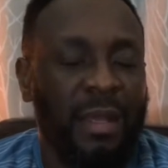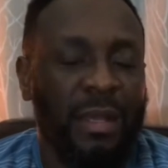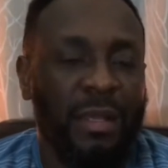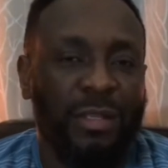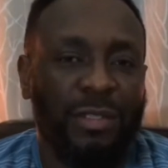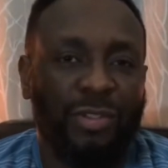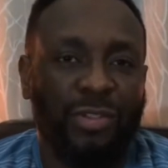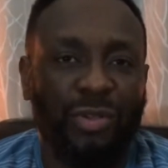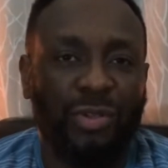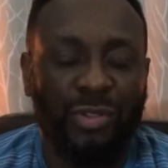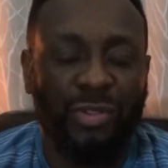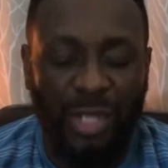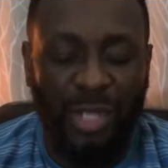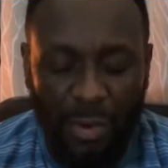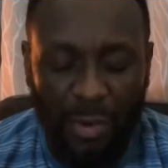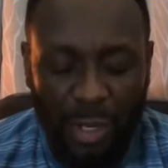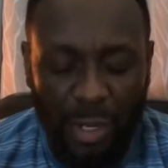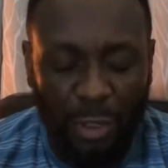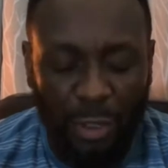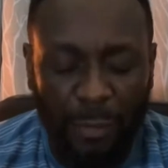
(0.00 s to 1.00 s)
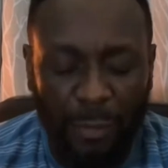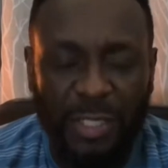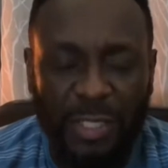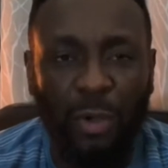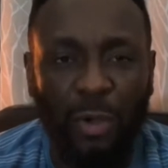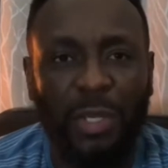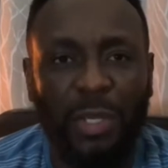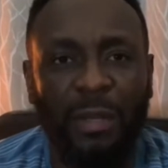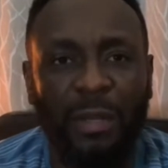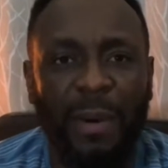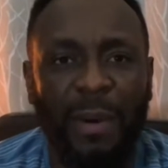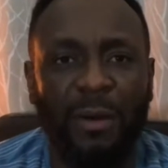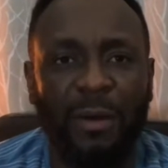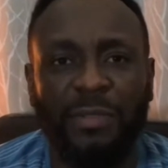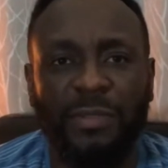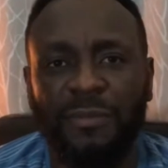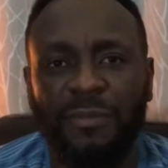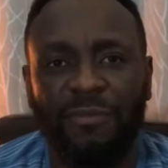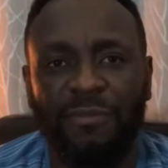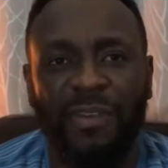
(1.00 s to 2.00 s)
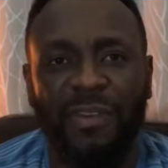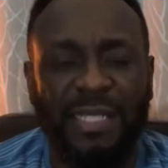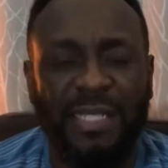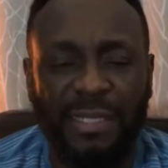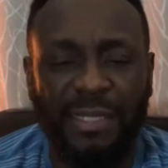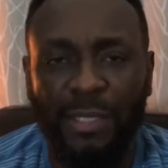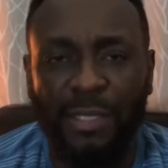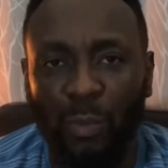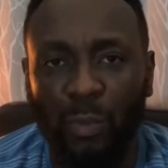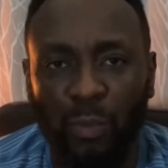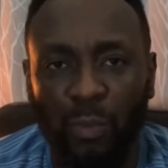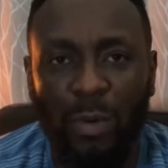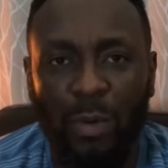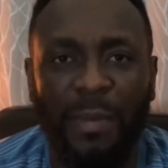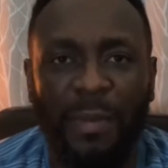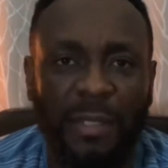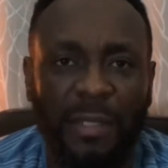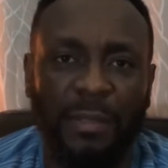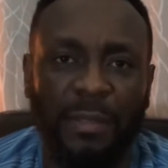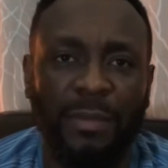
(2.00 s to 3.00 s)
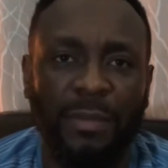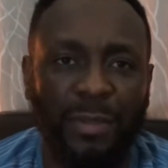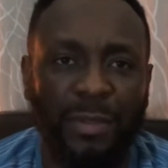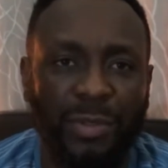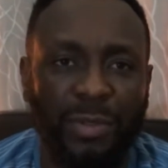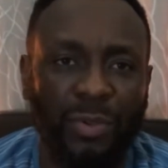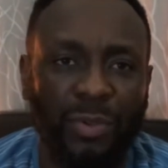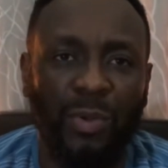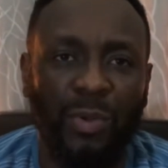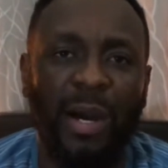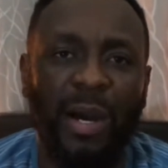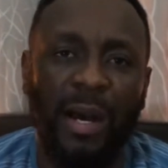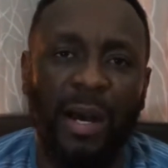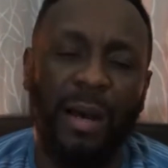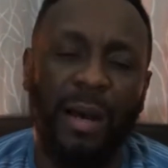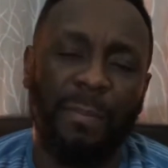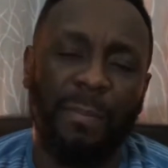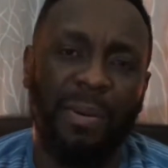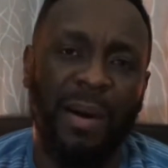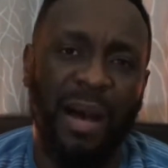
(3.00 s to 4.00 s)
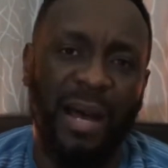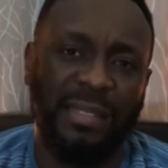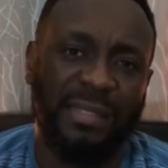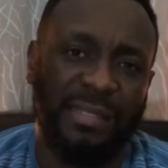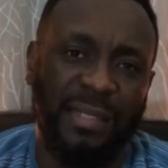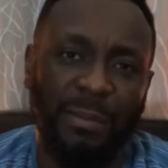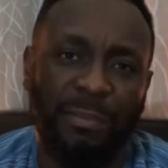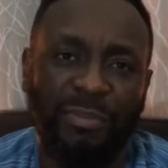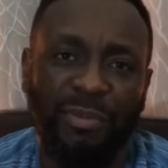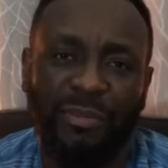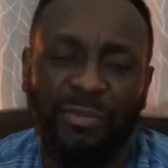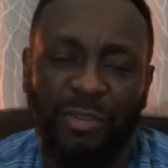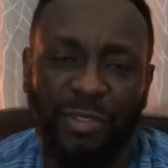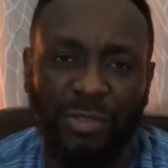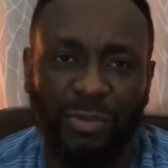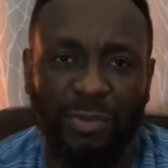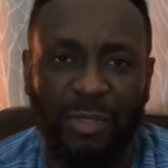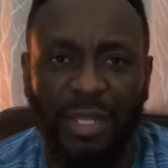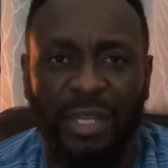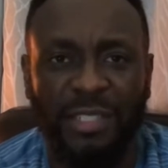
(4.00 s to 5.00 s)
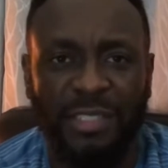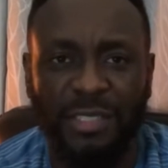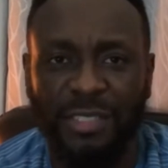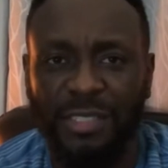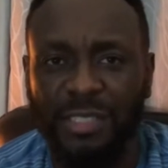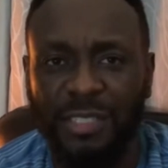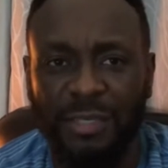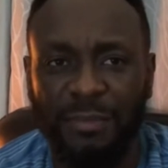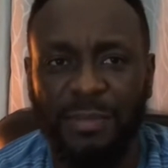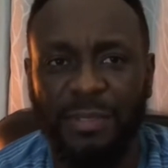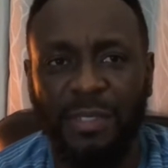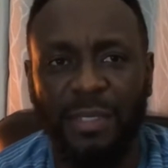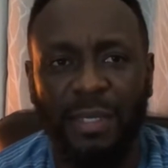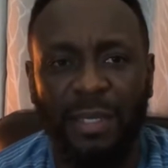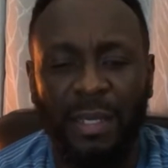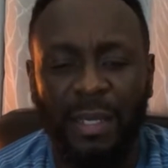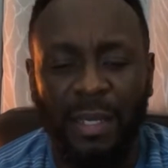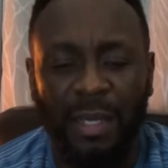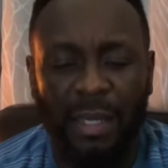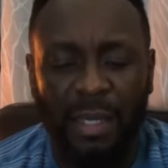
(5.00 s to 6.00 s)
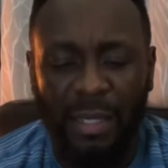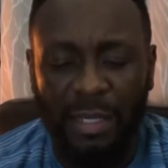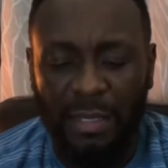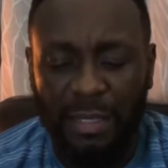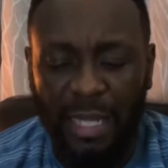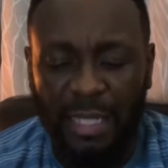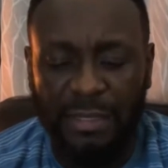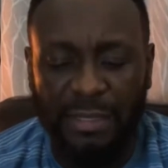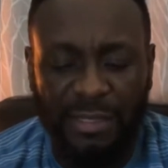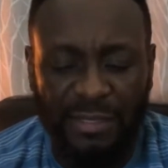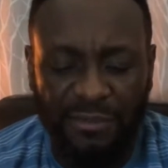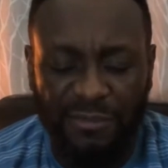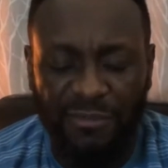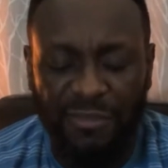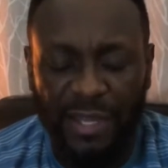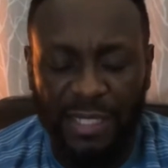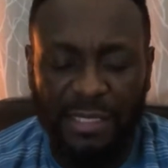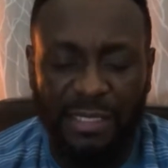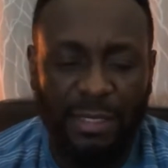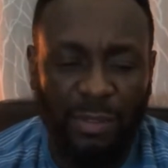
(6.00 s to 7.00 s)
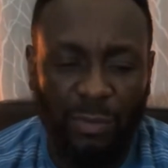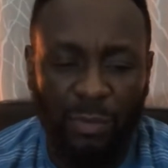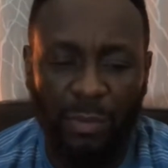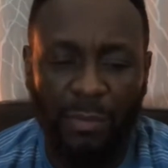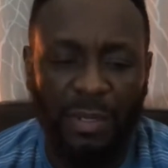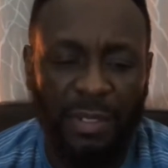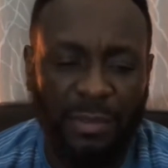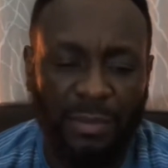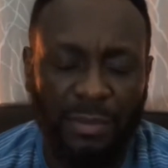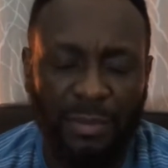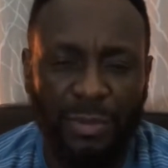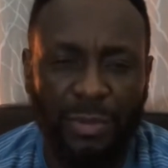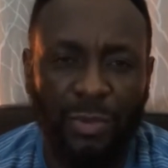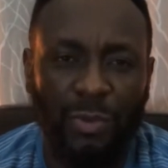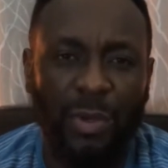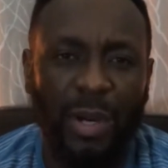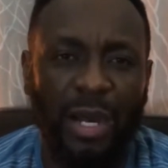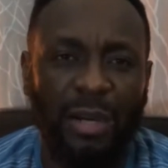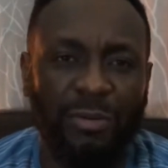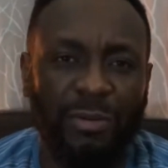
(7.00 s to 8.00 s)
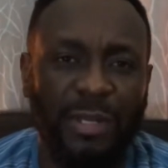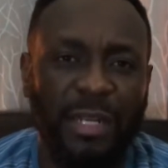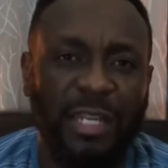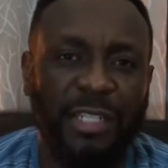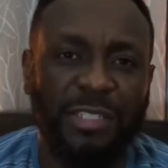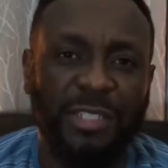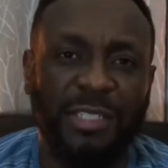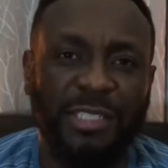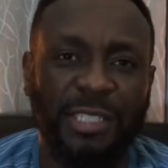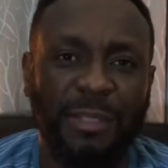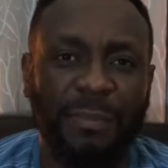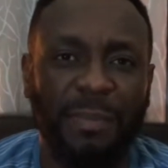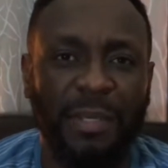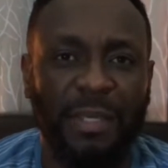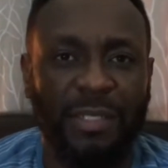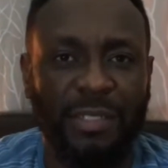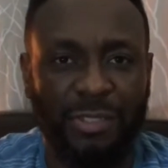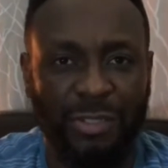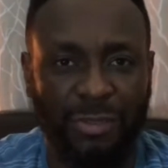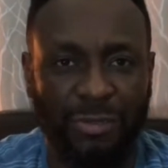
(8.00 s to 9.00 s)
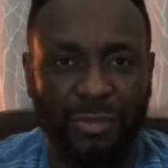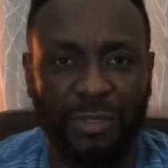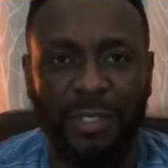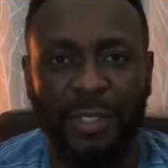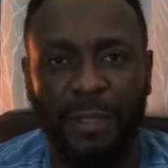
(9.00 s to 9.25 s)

So today we're going to be talking about vetting a woman through her past and previous relationships. That is, vetting a woman through her relationship history.